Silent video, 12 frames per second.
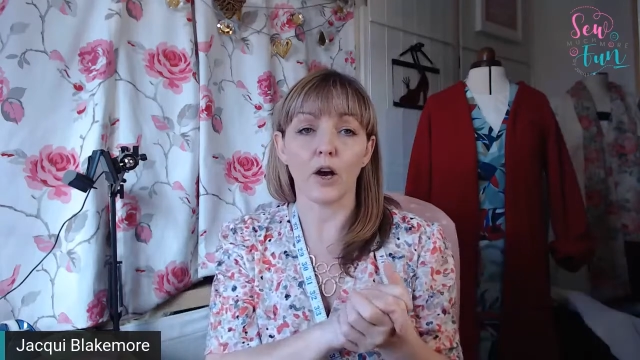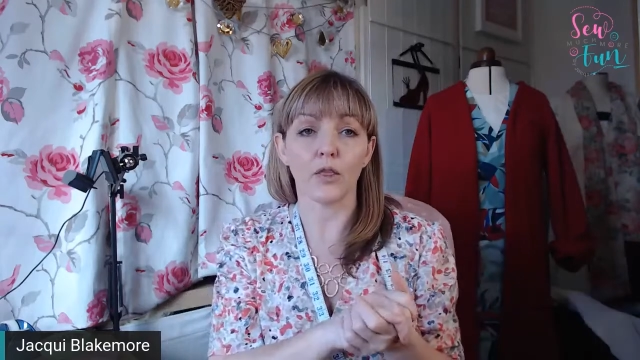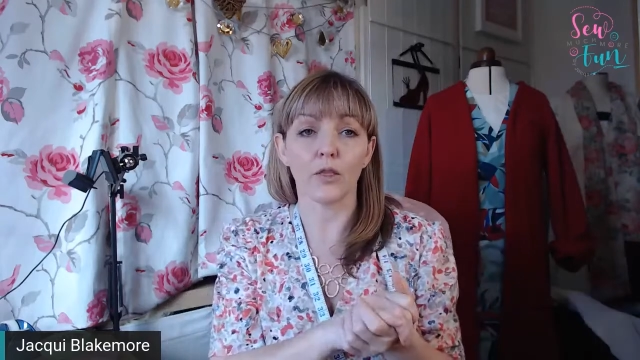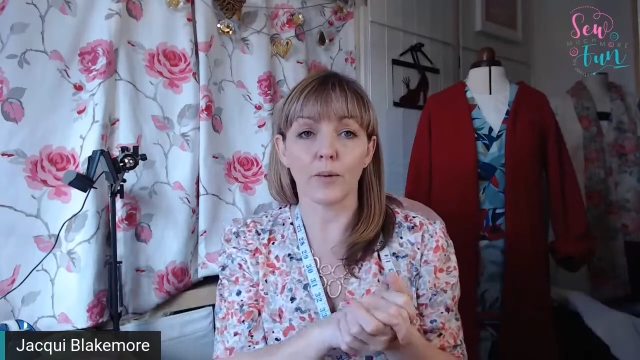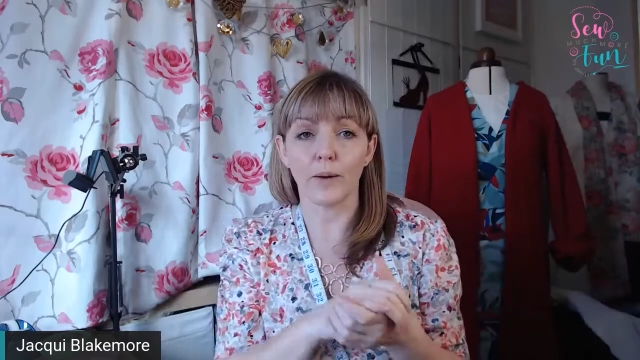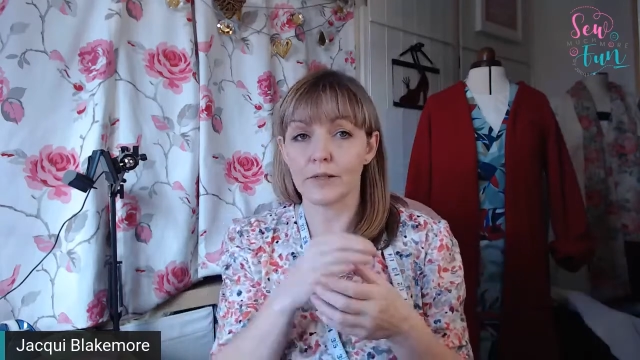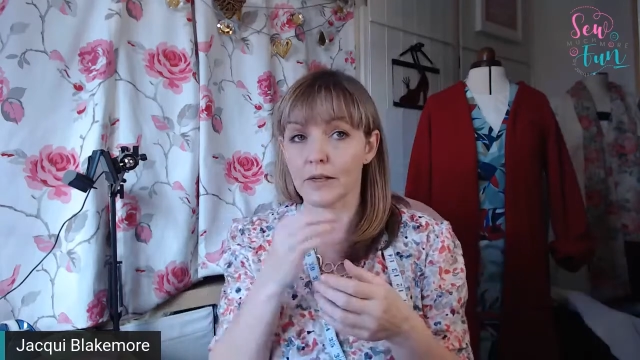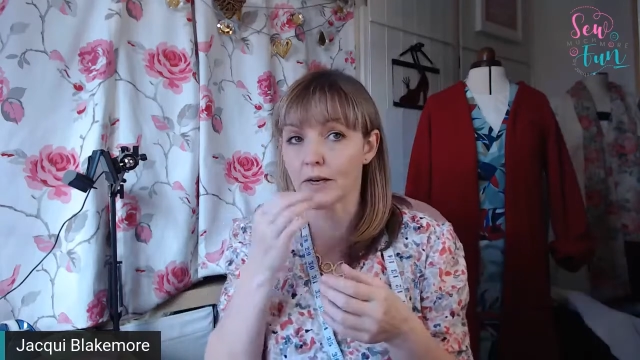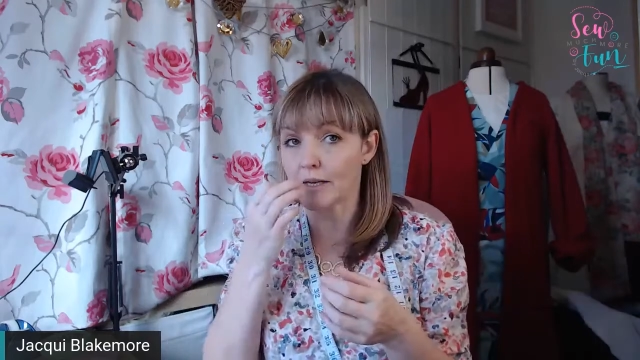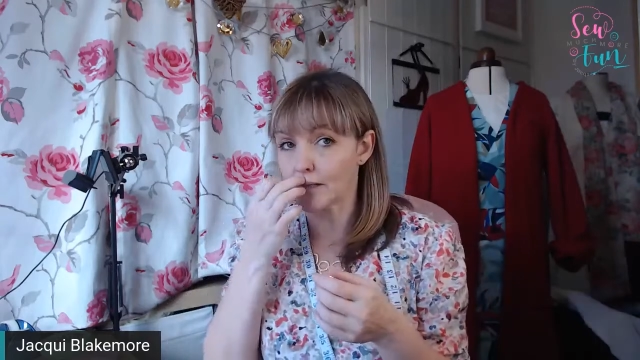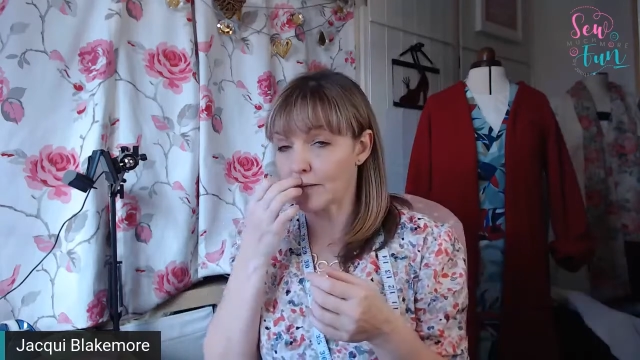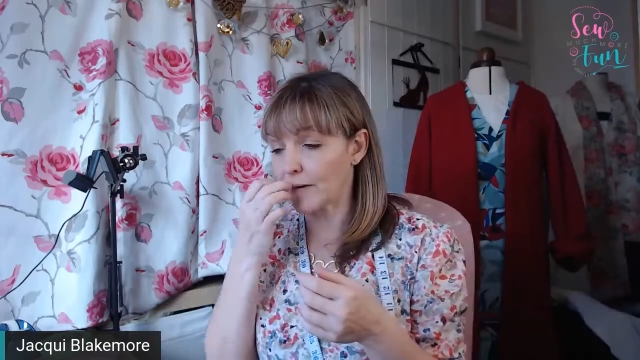on the
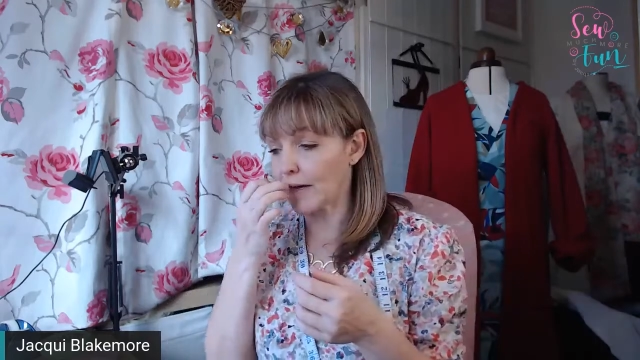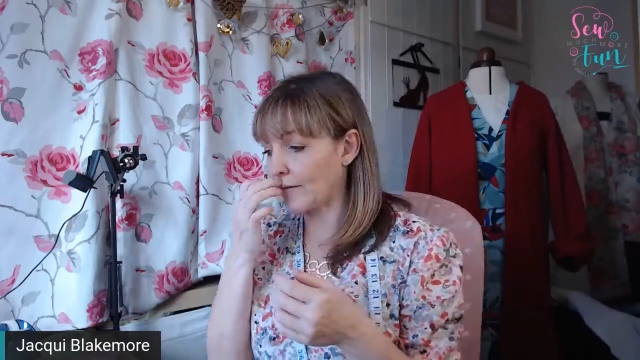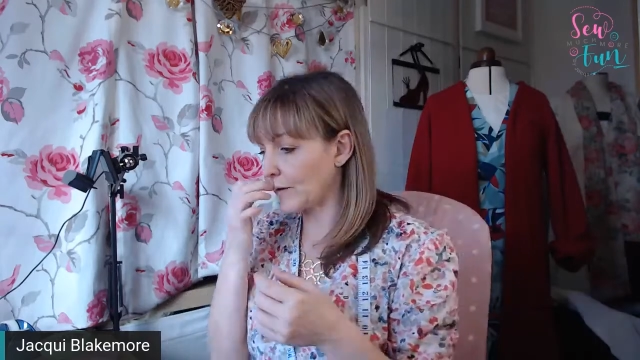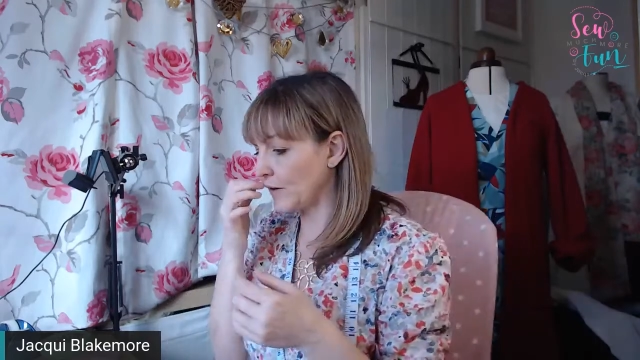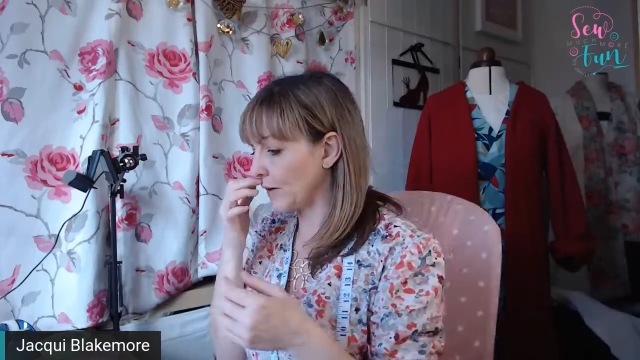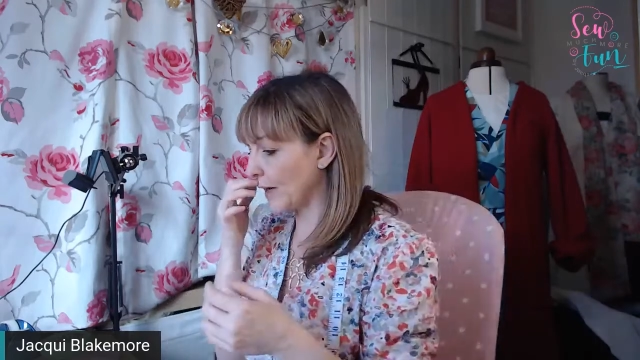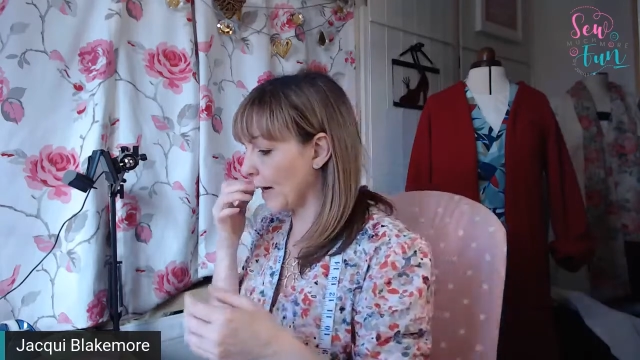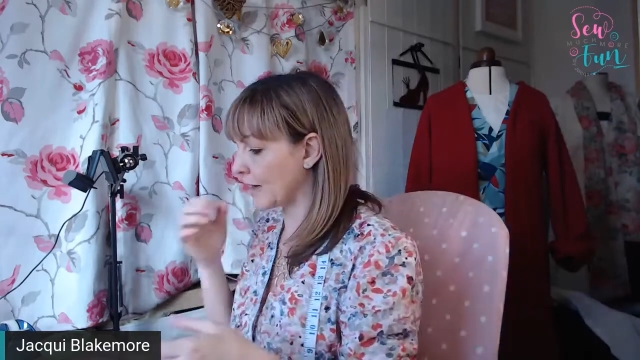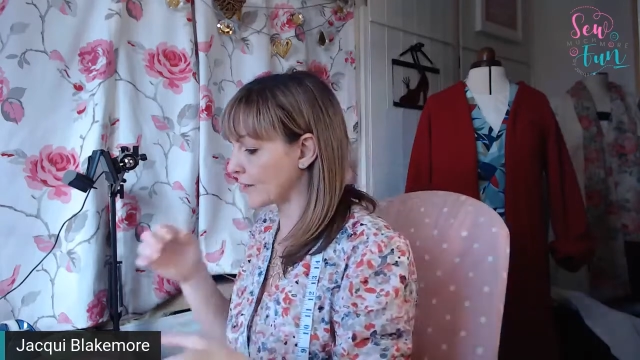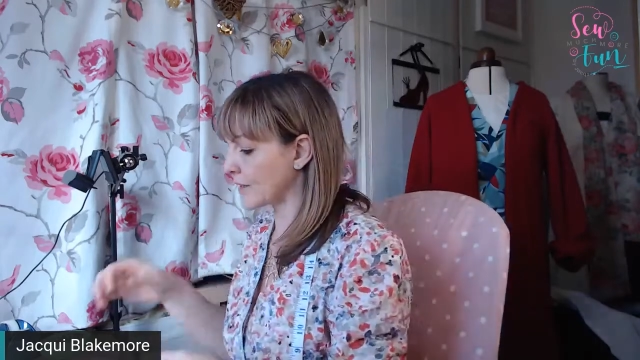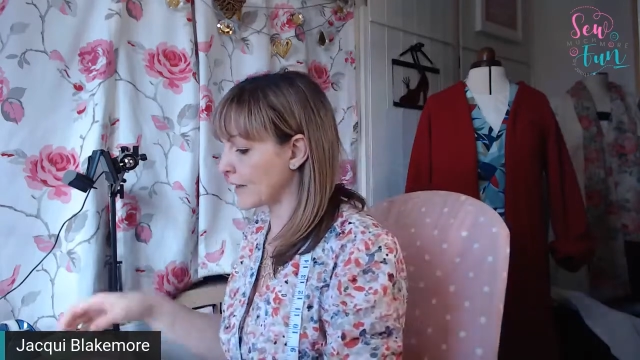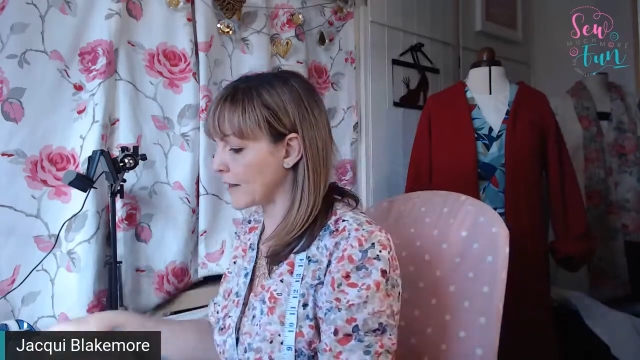website, so if you have a look
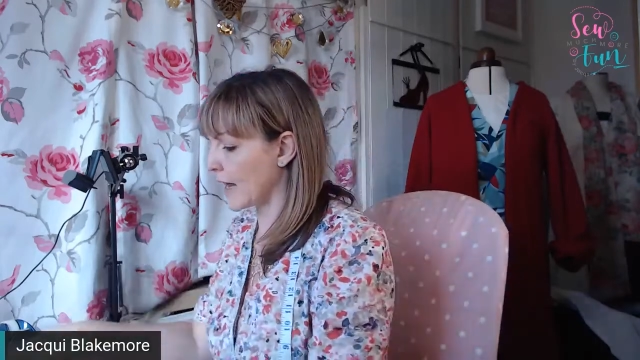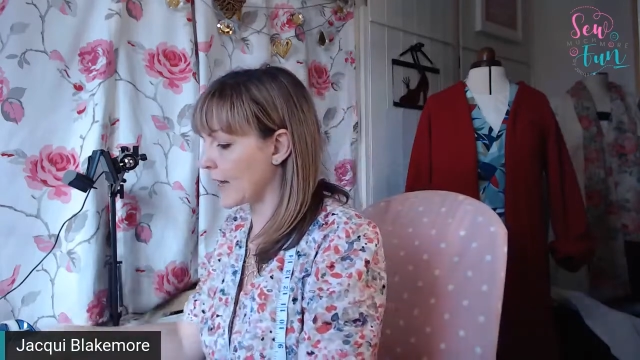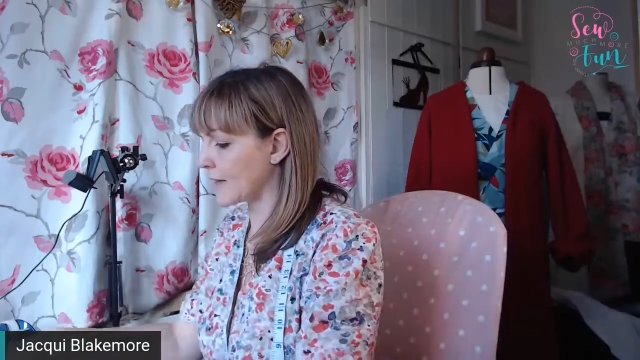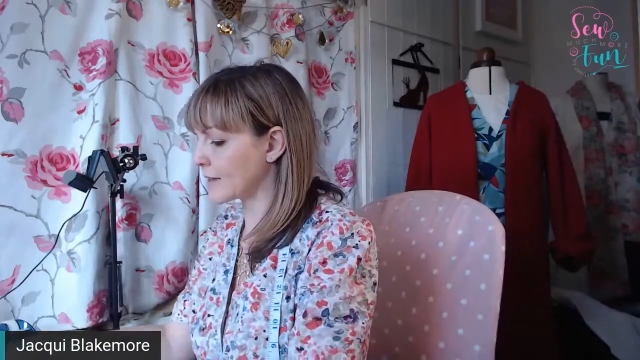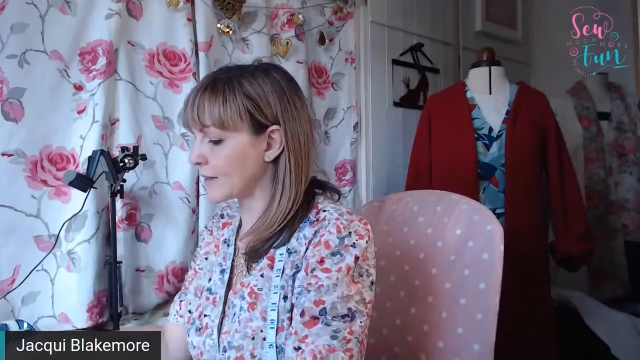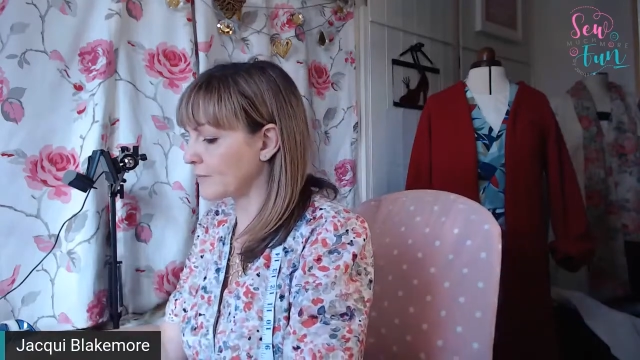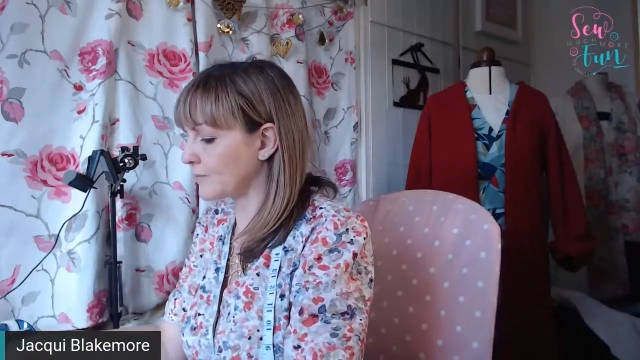at that.